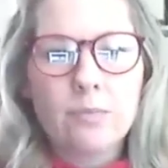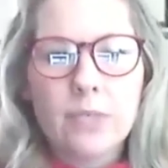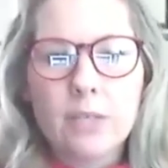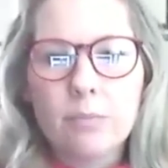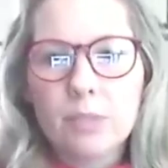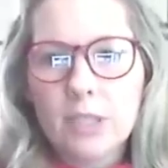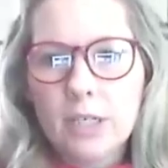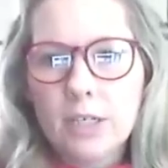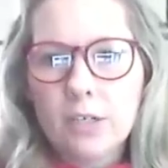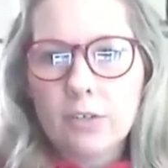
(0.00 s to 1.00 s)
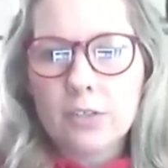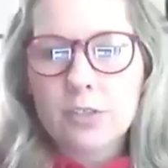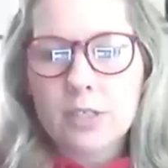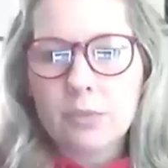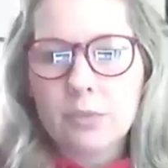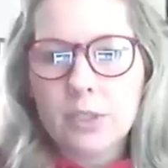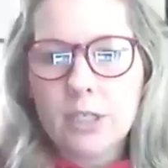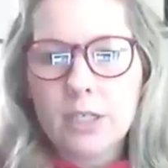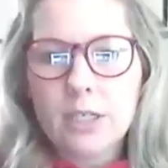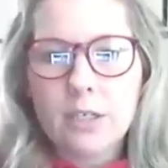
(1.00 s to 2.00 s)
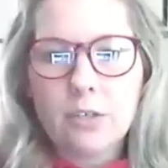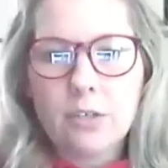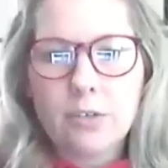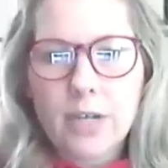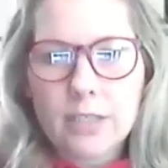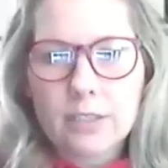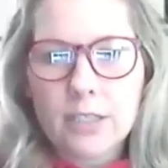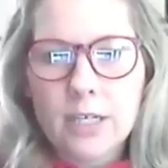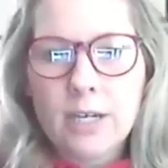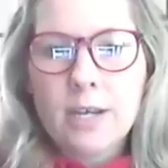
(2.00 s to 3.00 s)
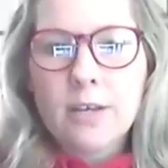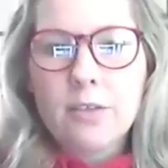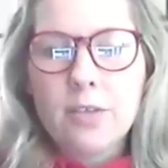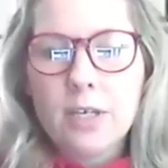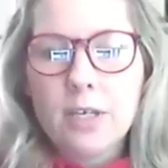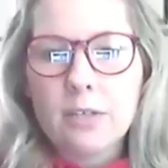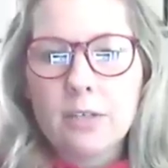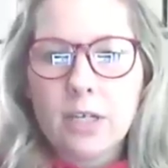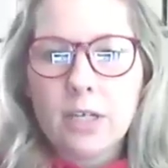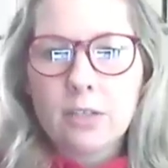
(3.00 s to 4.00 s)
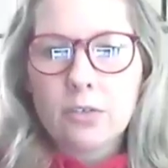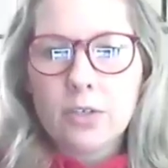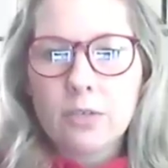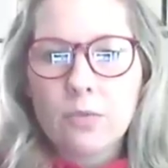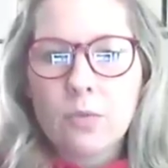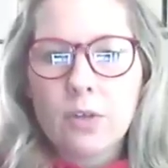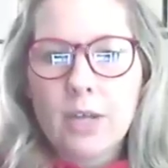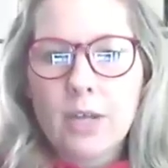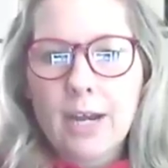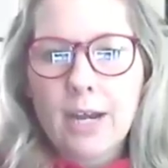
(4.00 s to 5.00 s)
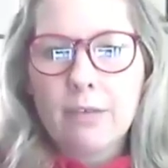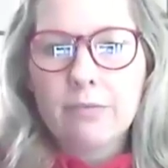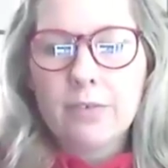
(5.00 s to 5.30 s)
completed or is completed incorrectly, the landlord will have